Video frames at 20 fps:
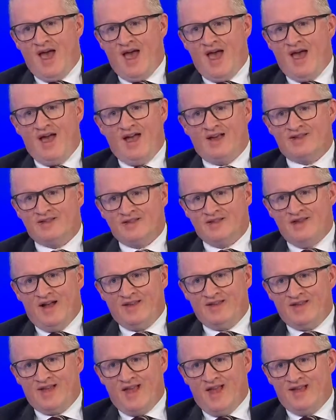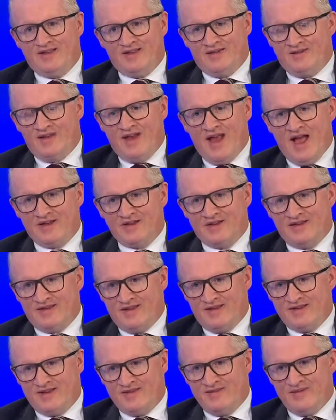it's not the case the
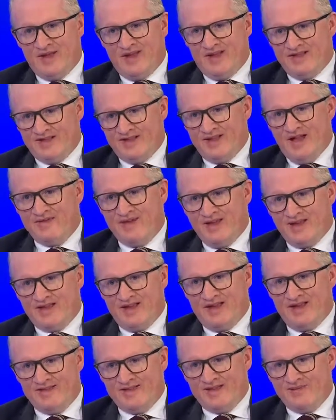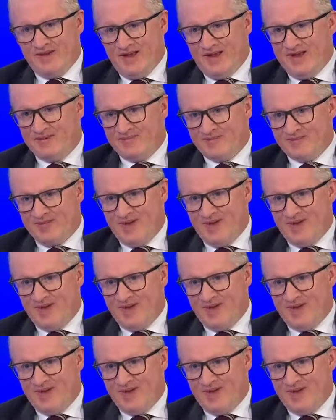financial system is loving the ECB.